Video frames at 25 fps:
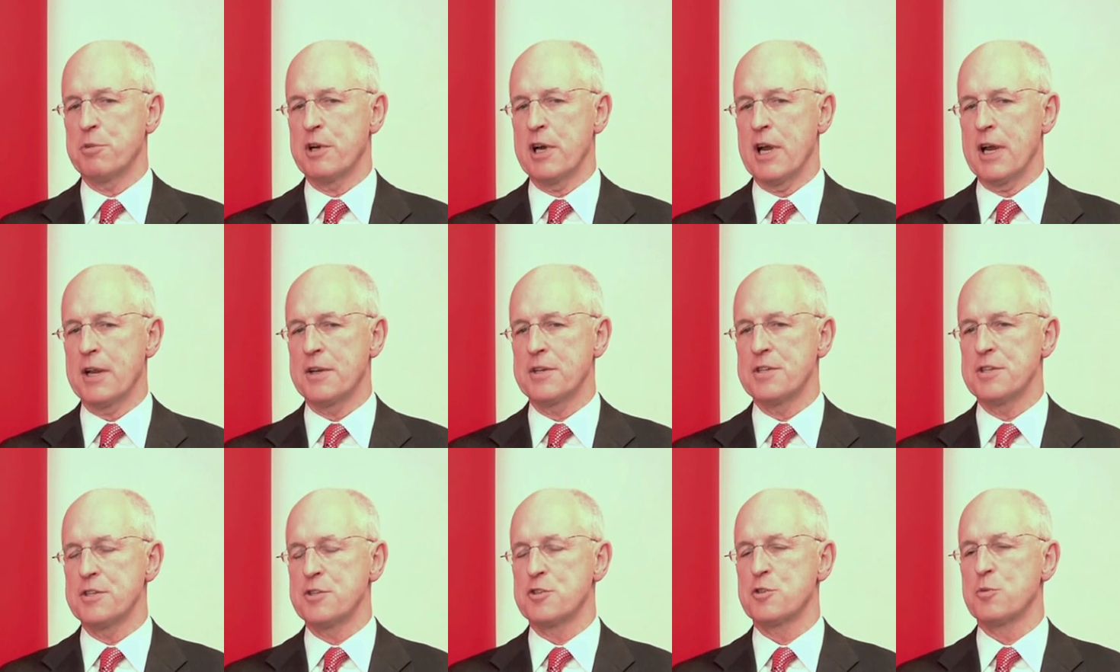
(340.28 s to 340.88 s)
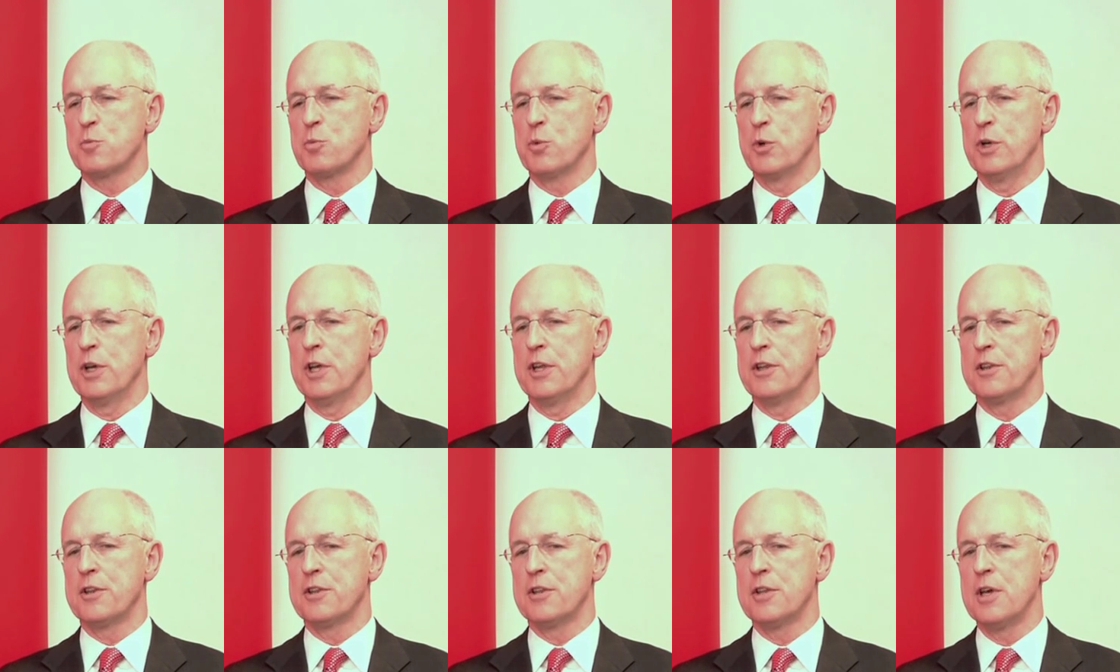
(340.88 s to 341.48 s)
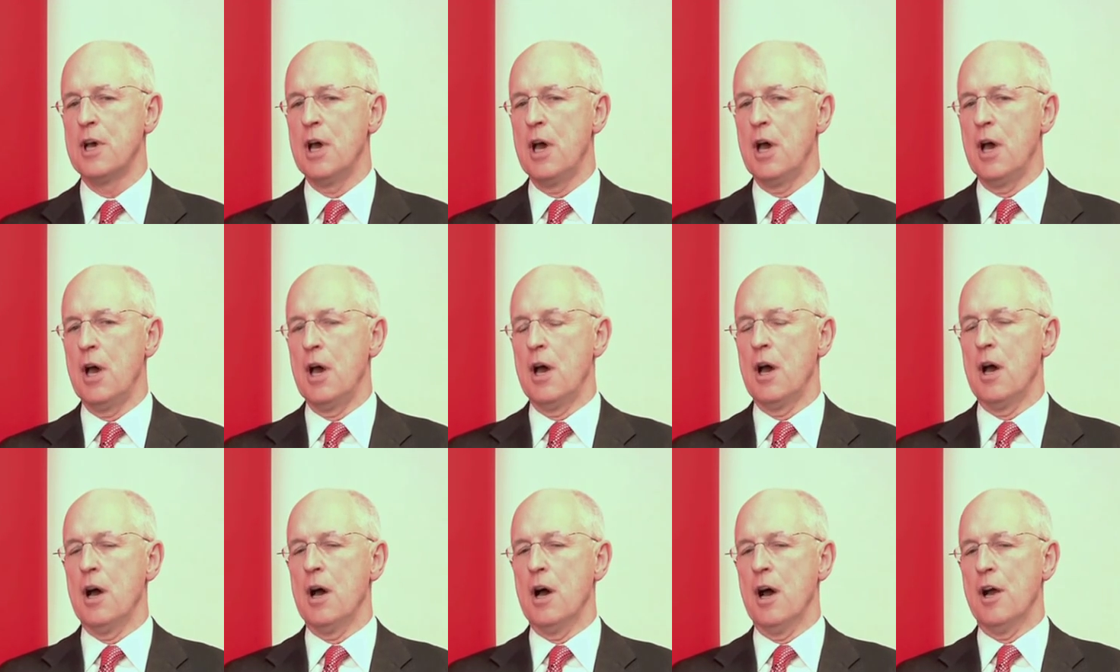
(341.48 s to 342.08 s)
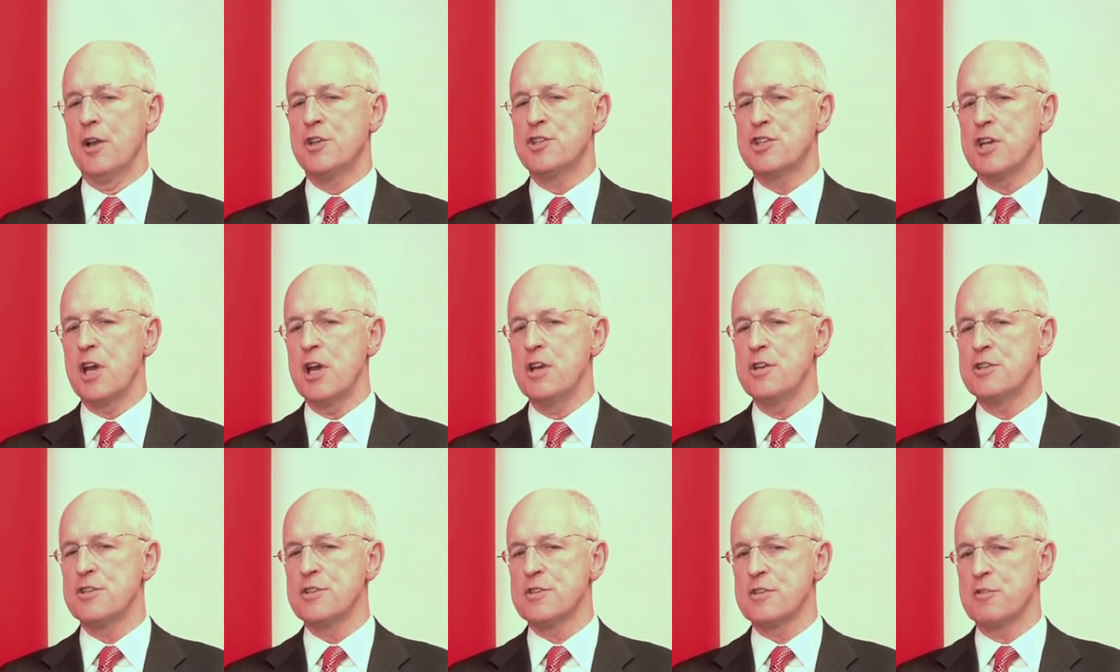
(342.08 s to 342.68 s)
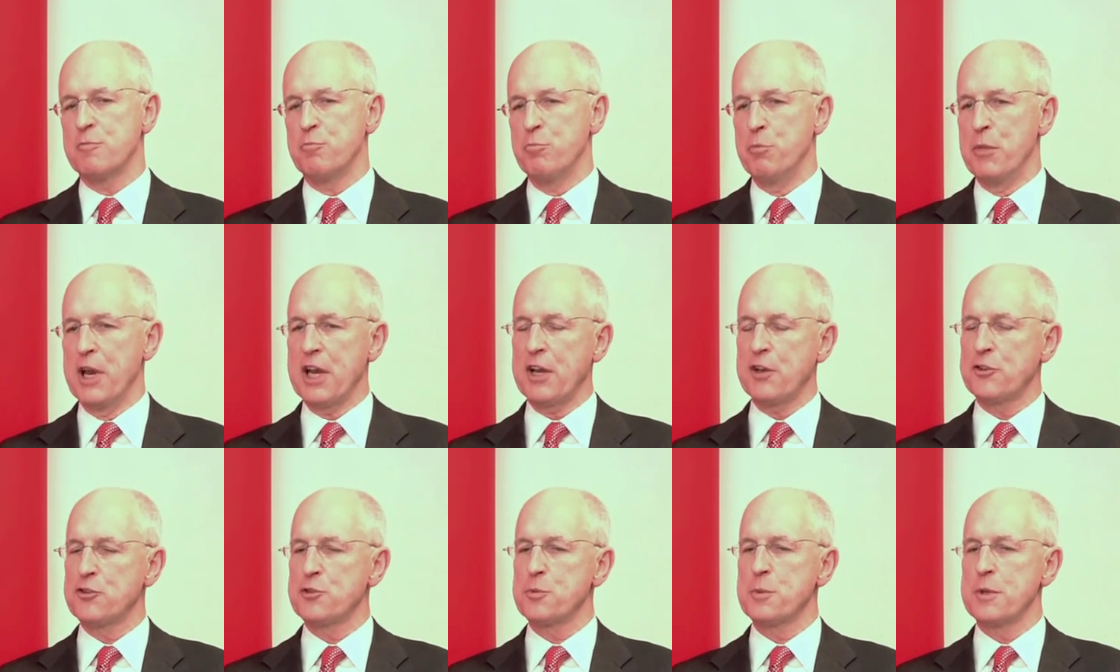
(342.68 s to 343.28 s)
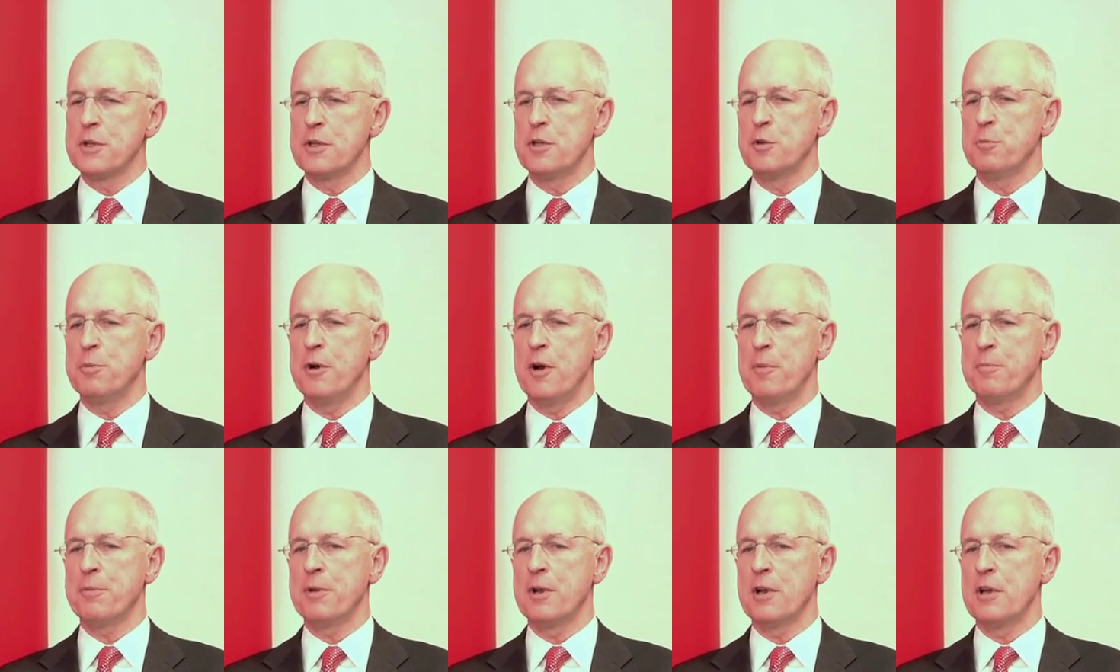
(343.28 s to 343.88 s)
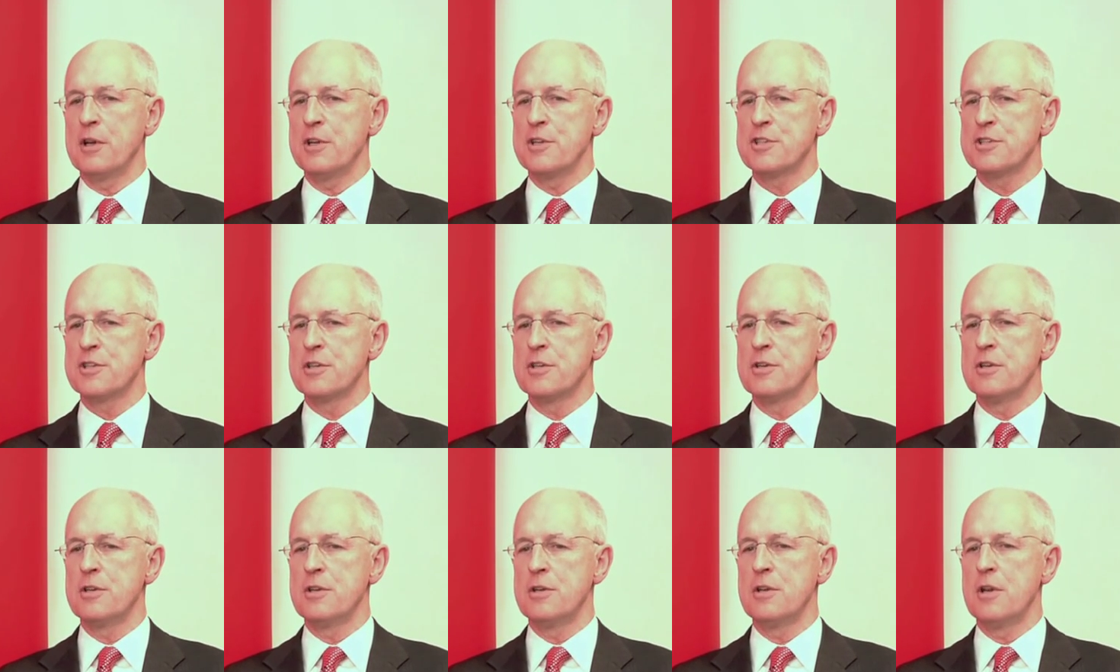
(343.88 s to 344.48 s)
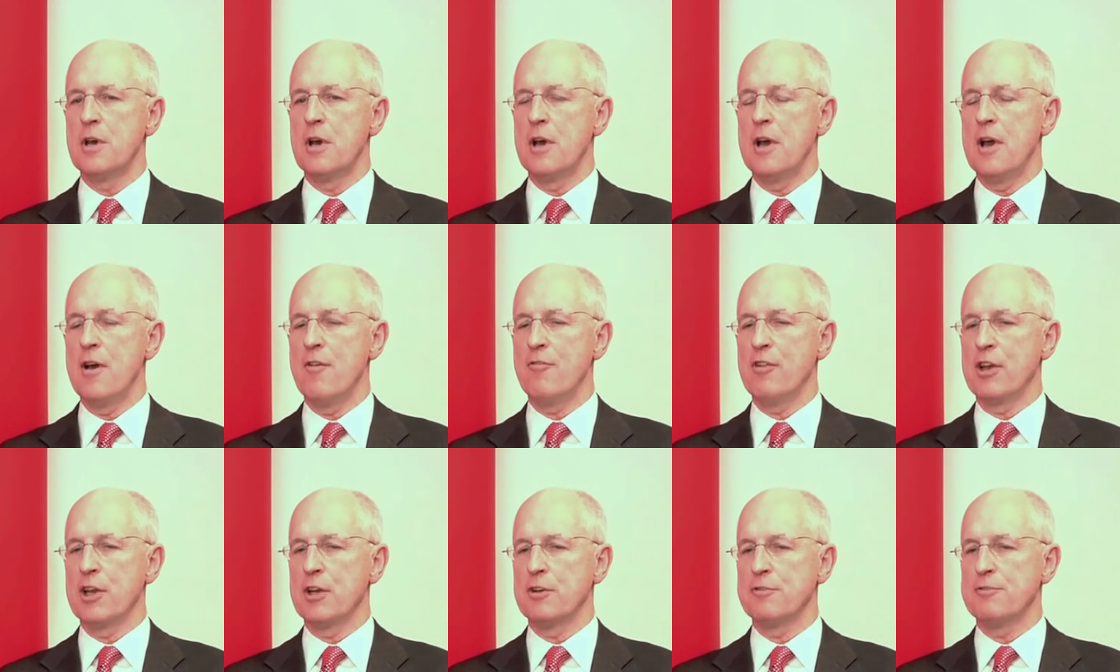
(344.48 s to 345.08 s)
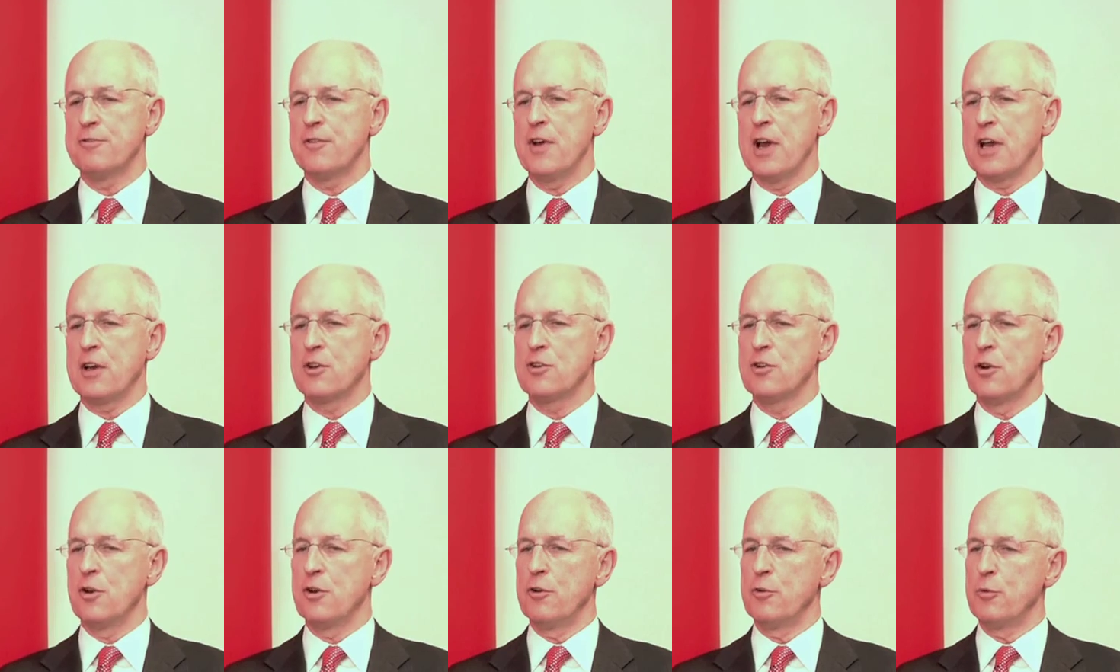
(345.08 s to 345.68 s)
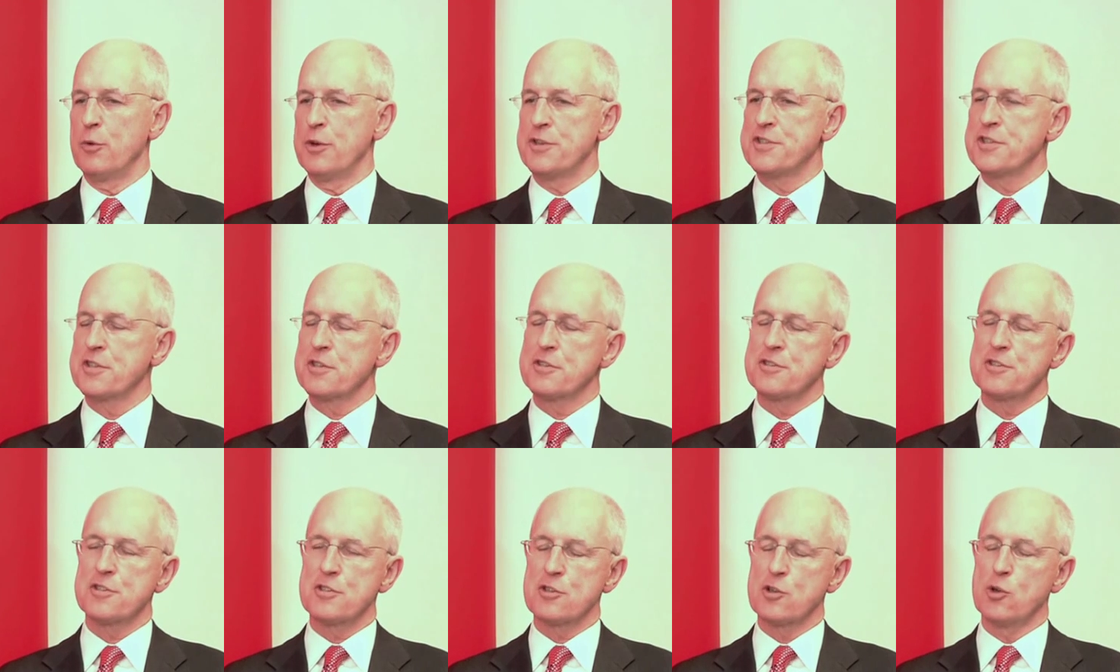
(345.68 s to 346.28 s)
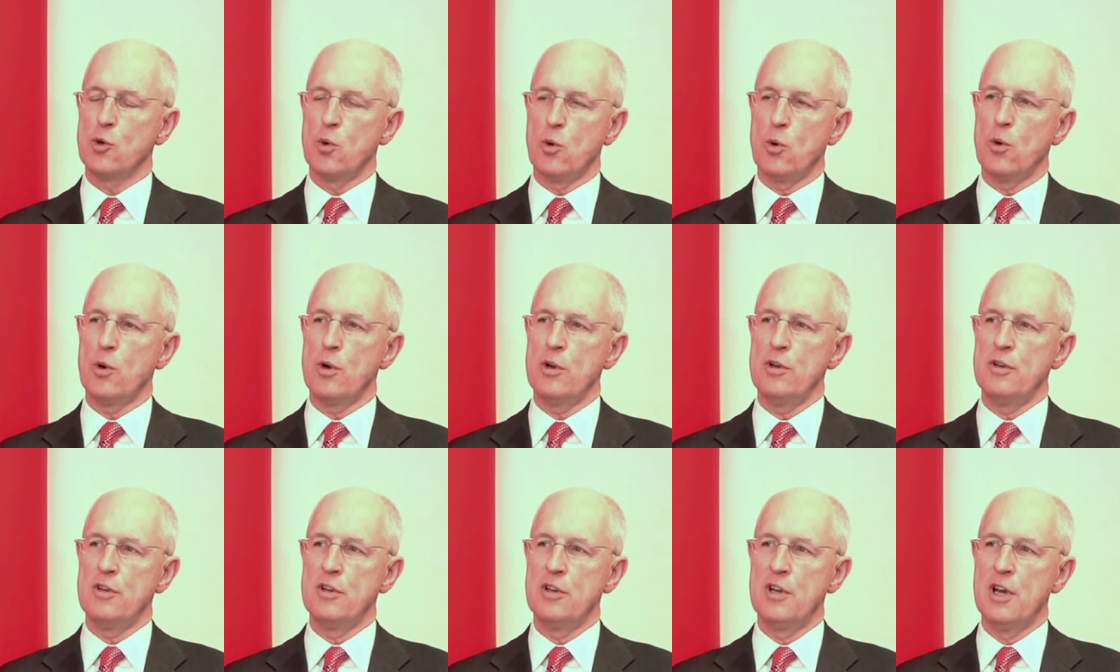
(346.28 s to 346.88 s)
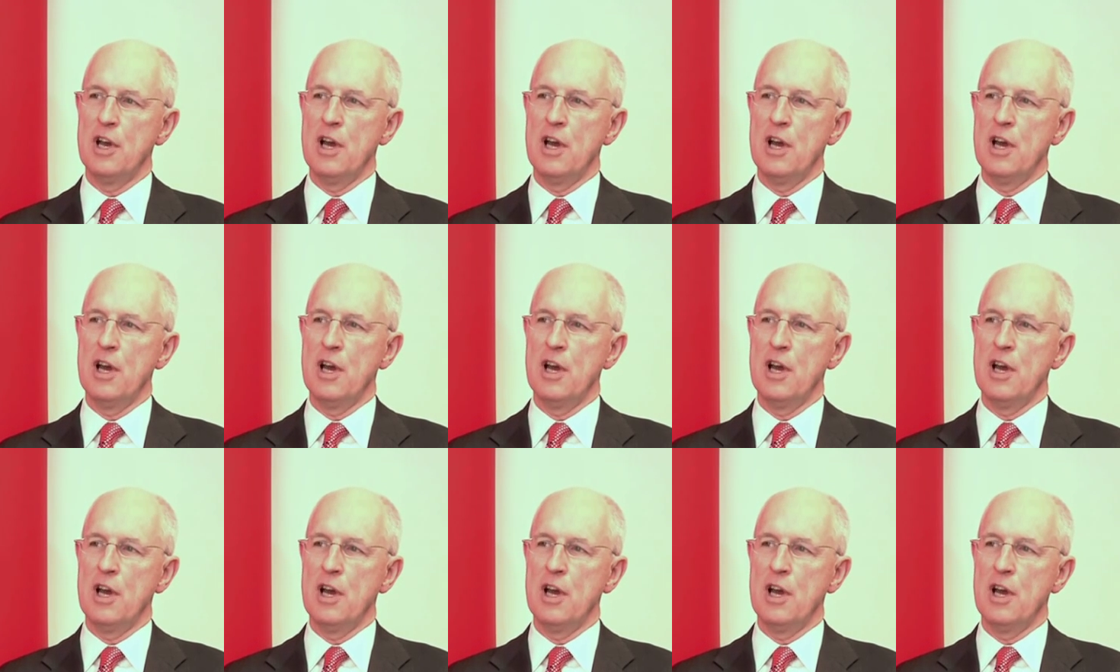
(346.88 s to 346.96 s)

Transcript: practice with changes of mix within a population having an effect on a risk score,